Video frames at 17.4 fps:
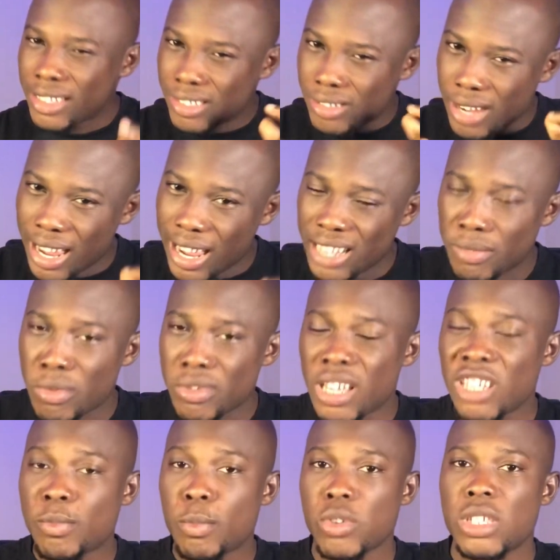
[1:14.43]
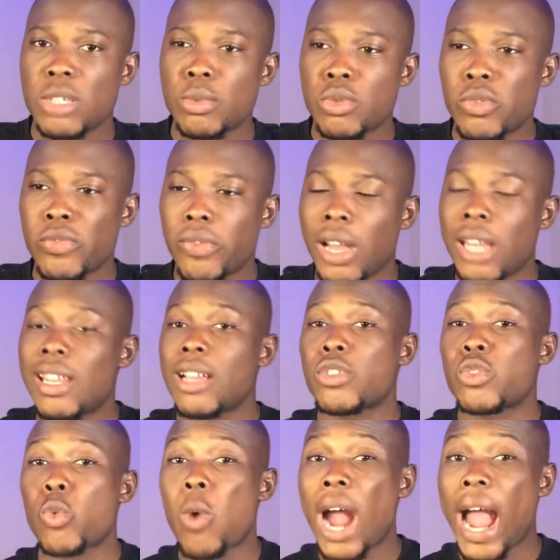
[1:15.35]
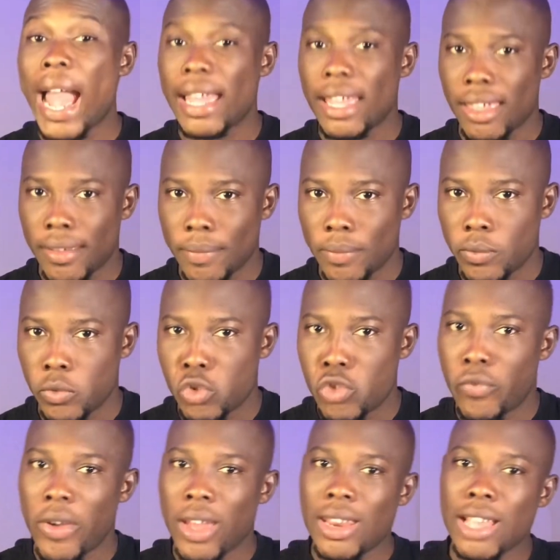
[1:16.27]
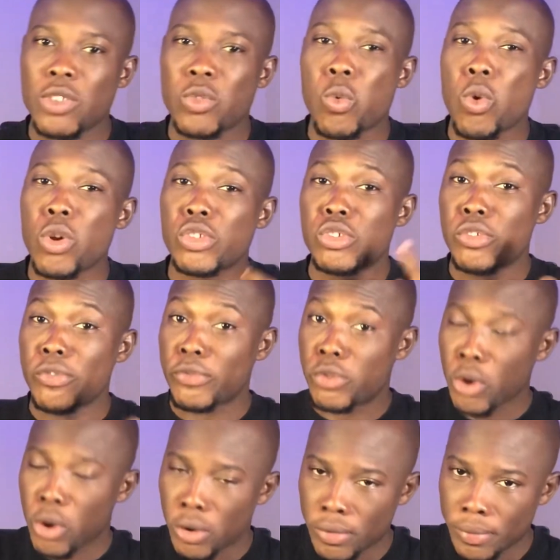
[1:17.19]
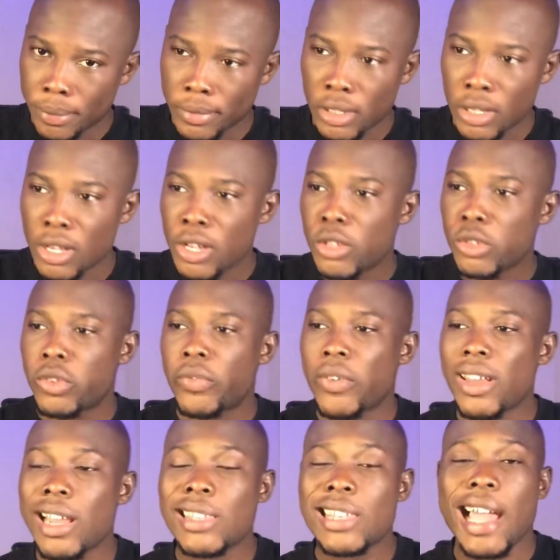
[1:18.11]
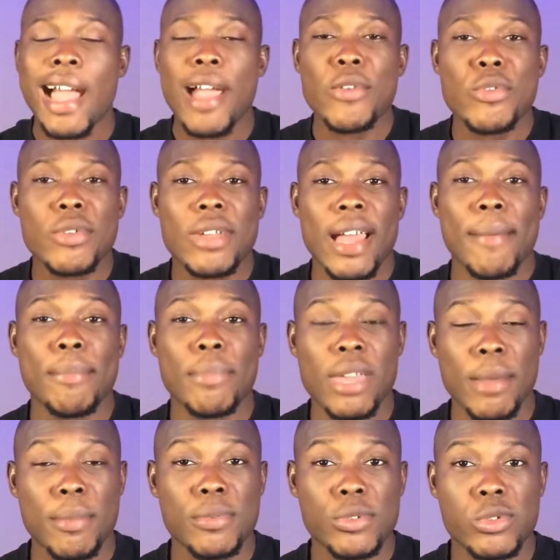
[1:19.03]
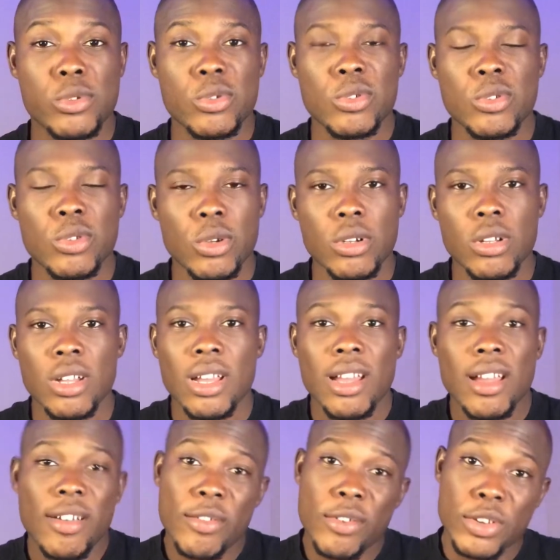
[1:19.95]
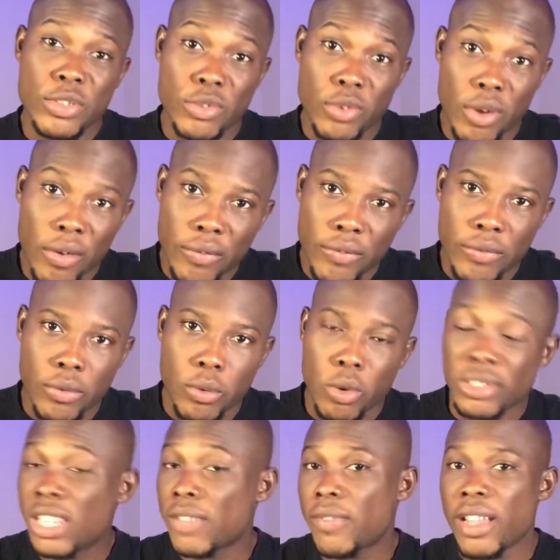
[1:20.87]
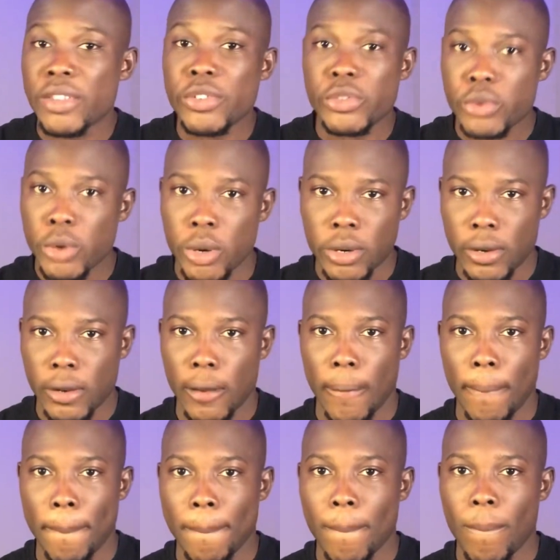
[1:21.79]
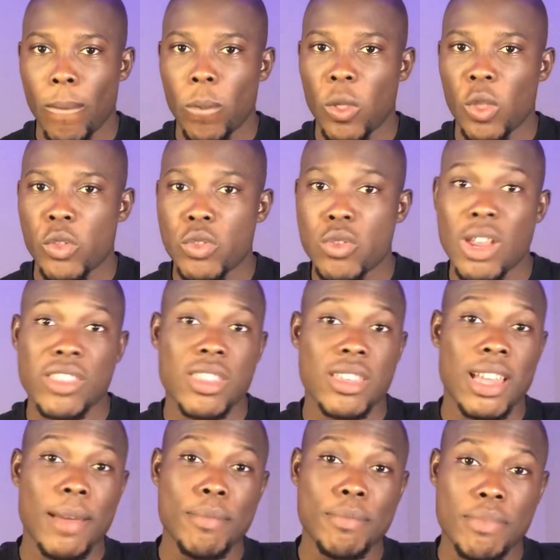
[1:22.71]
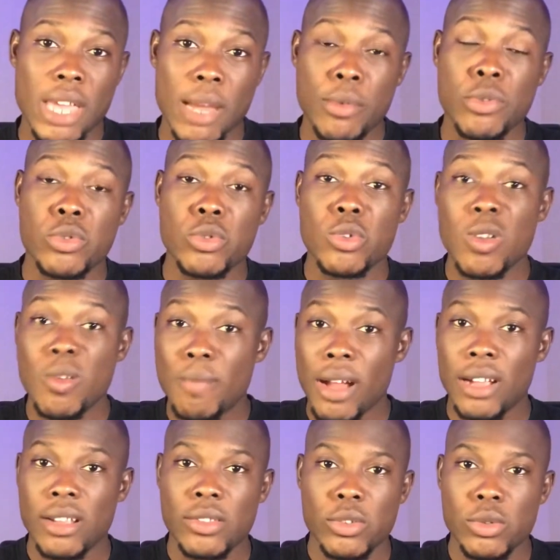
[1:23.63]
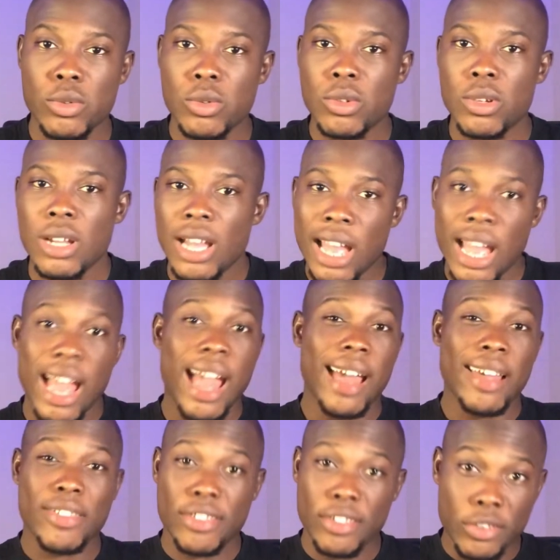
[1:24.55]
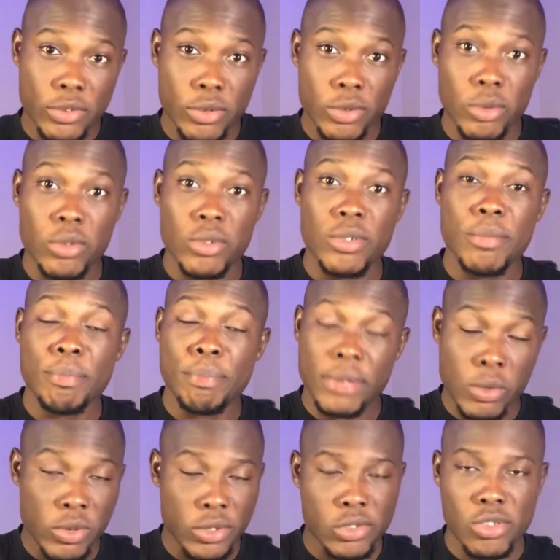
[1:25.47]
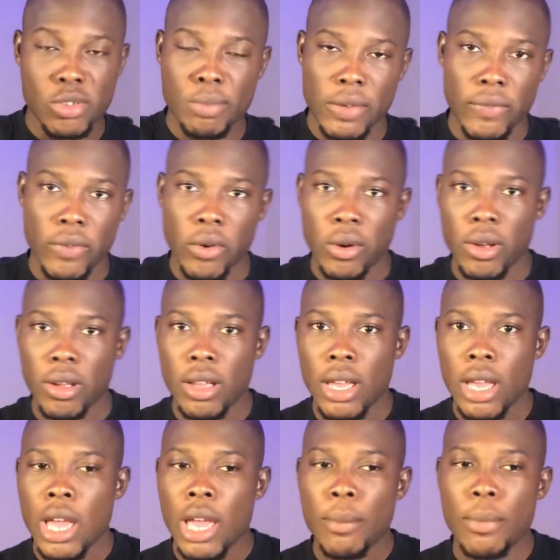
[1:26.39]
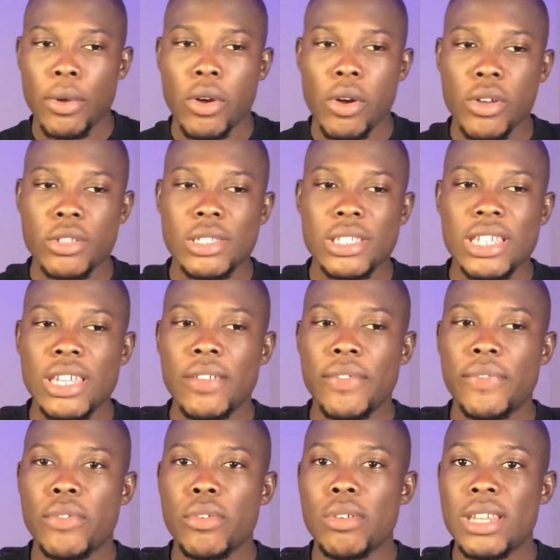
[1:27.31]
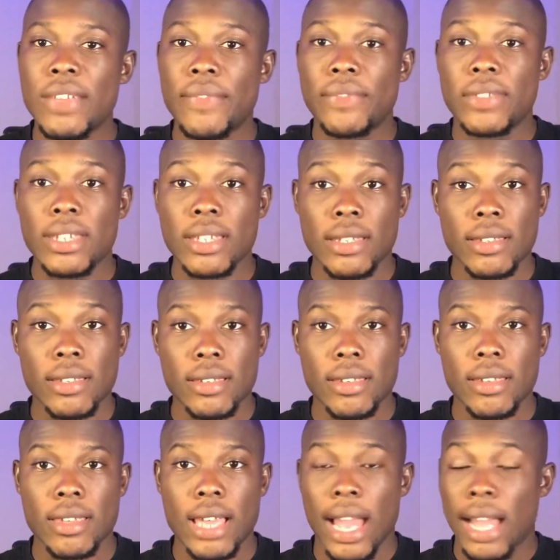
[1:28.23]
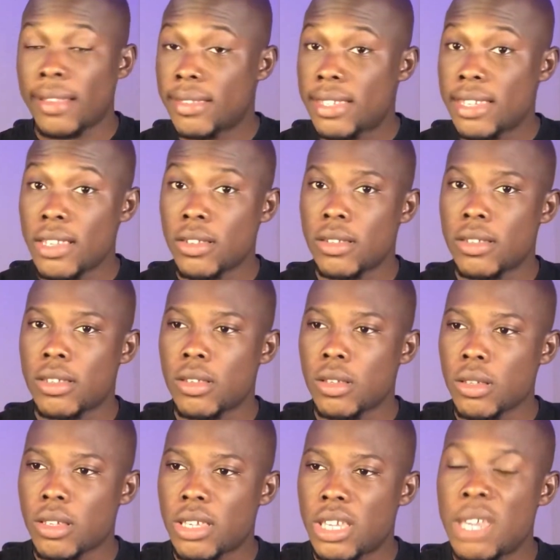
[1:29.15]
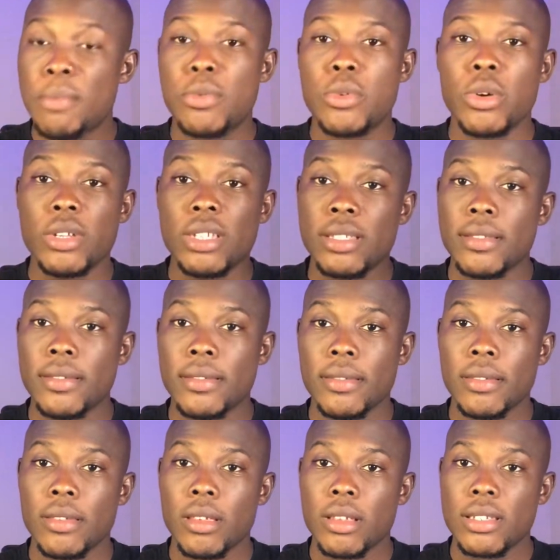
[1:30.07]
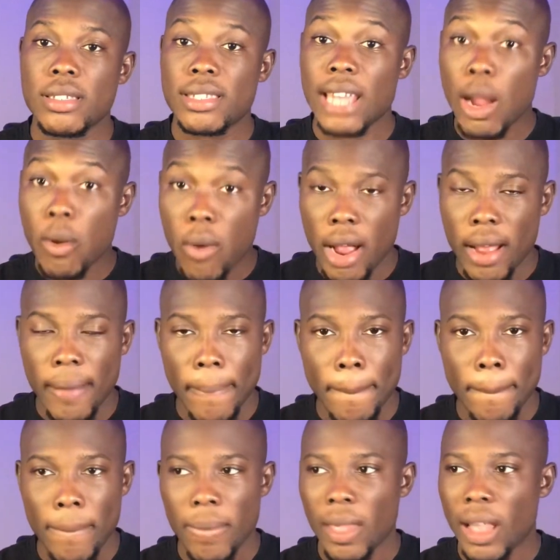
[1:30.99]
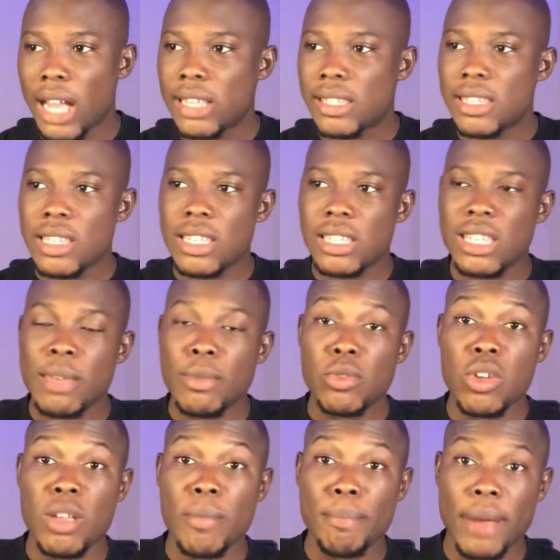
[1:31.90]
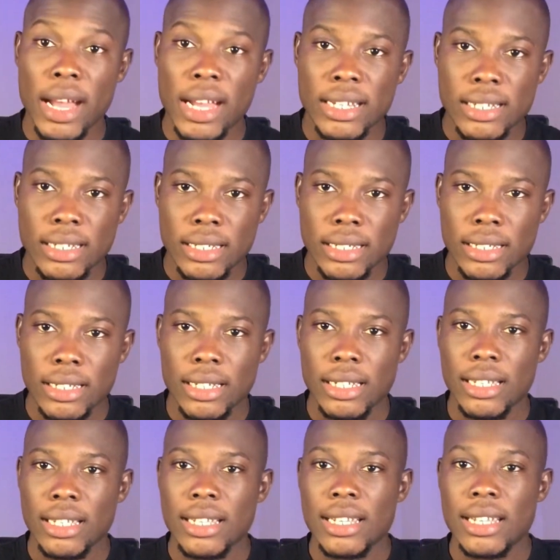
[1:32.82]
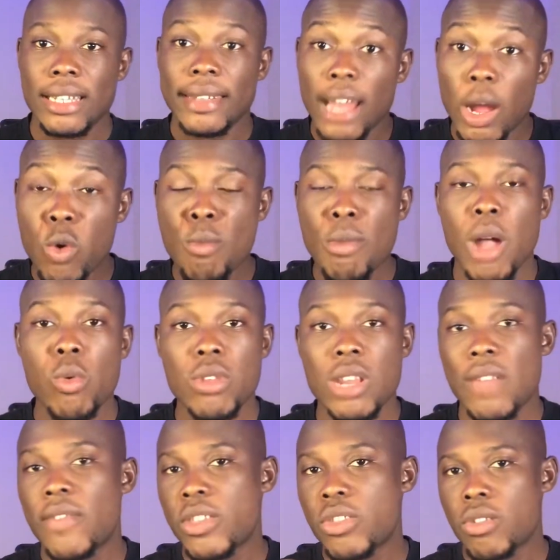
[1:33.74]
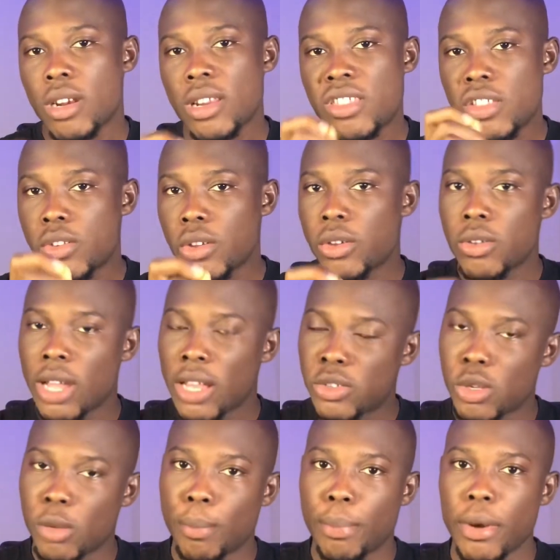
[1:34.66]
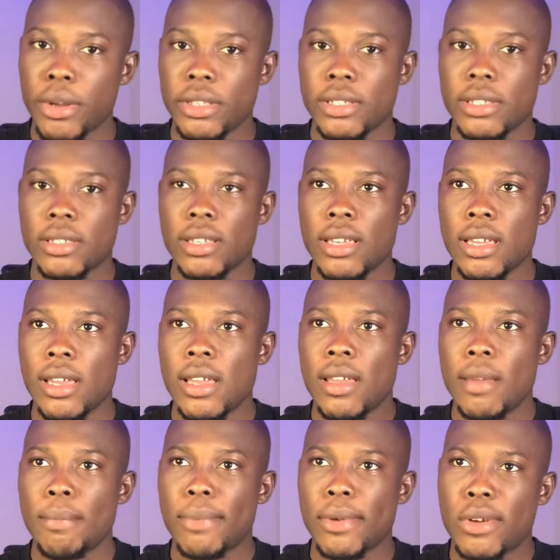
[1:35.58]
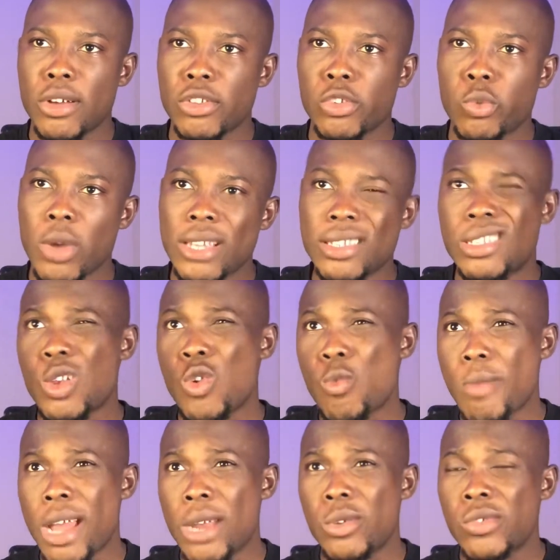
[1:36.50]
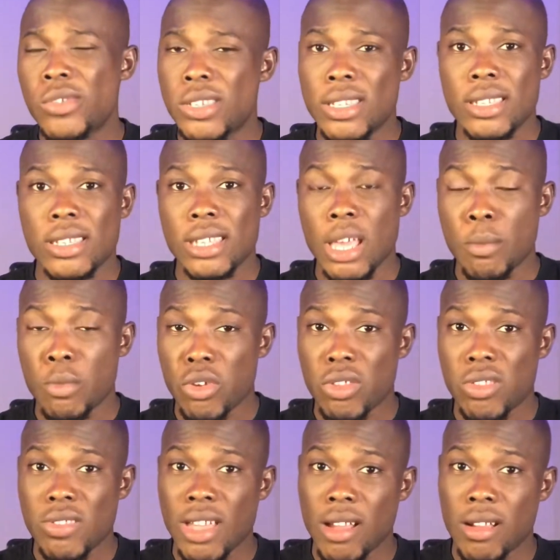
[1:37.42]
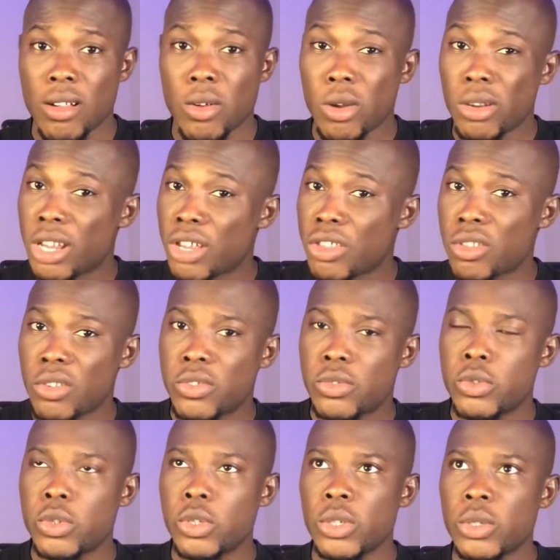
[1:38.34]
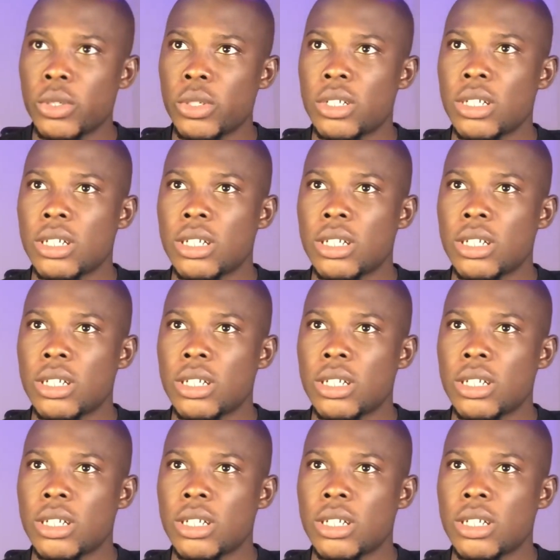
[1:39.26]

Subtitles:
try as much as possible to find out why, to find out what you've done, to find out how you can be able to, you know, resolve whatever is wrong so that she can be able to go back to how she used to be with you before. Because if you leave things and things keep going sour and things keep going bad, that woman will eventually cheat on you at some point. Because once a woman loses emotional connection to you,